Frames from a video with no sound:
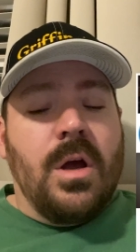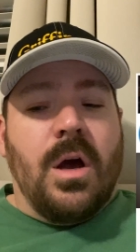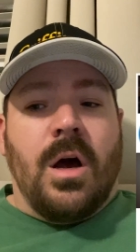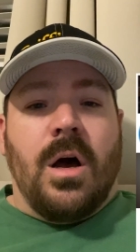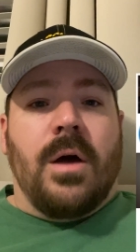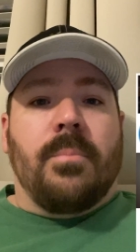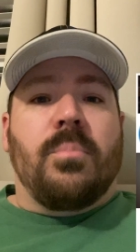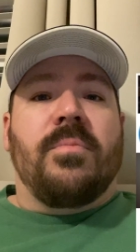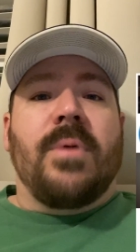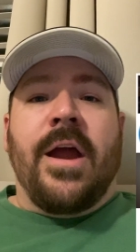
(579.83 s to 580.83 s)
Uh,
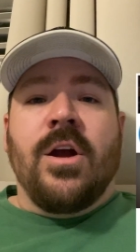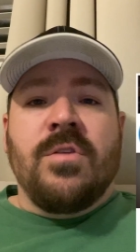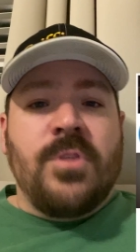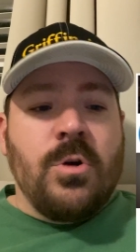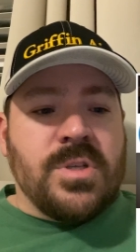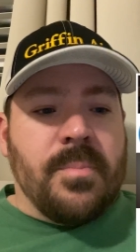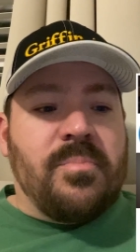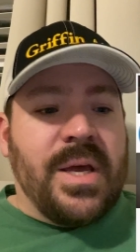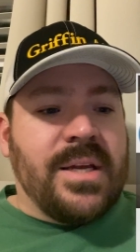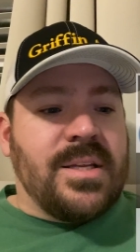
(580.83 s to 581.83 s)
airflow is a
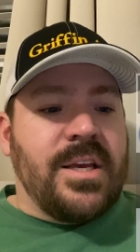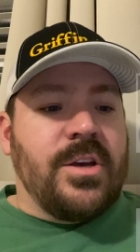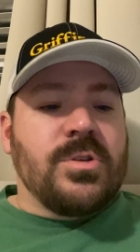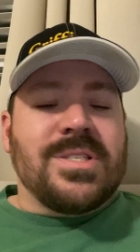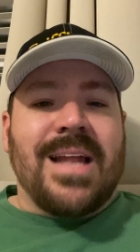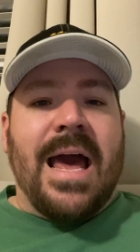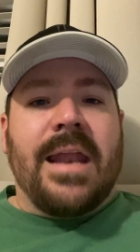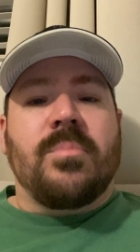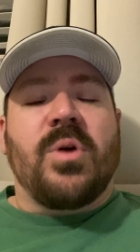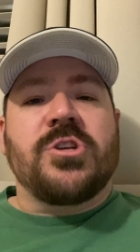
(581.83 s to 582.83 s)
big deal,
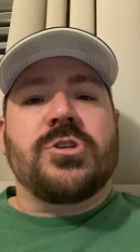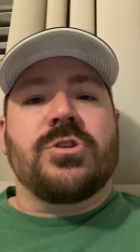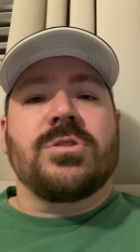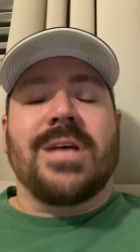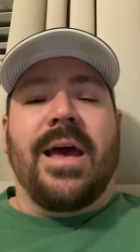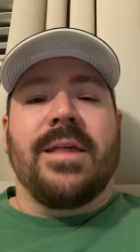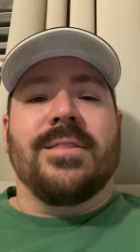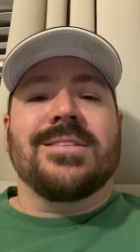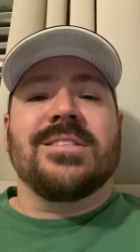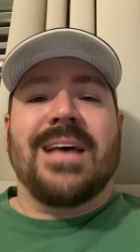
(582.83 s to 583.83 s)
static pressures, and
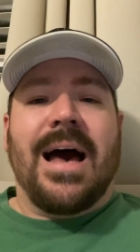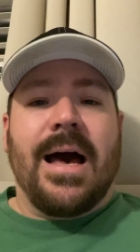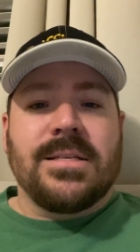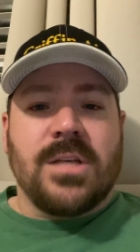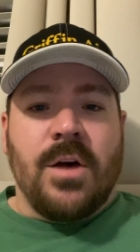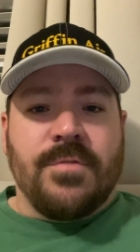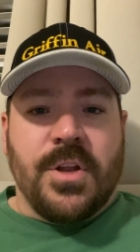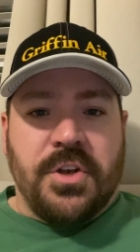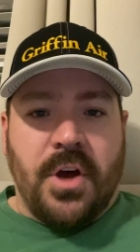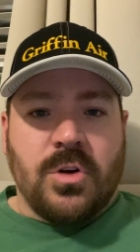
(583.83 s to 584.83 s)
the size of the
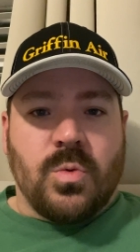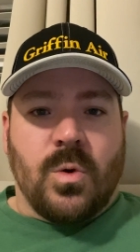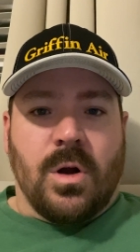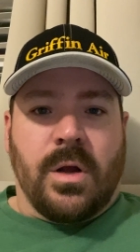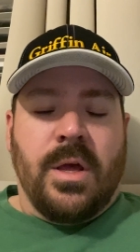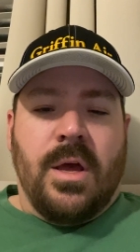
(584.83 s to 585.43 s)
ductwork